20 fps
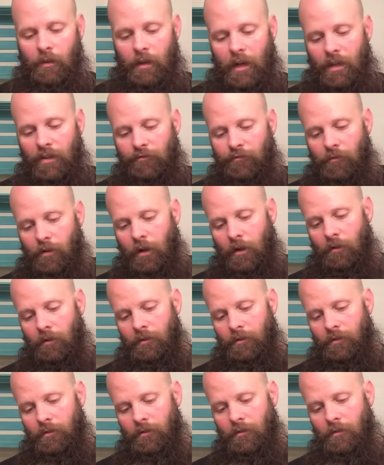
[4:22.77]
that has
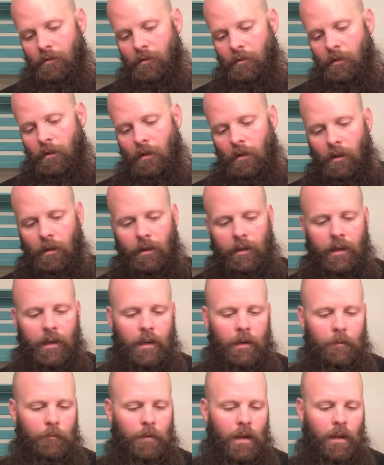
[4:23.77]
fragrance.
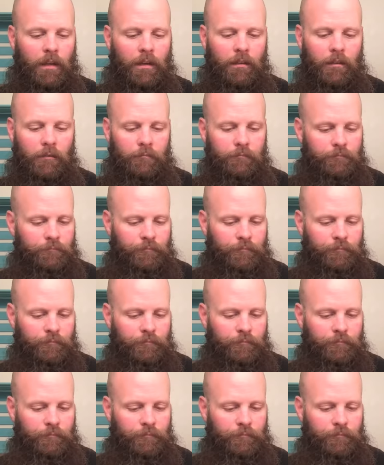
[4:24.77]
Again, I'm not gonna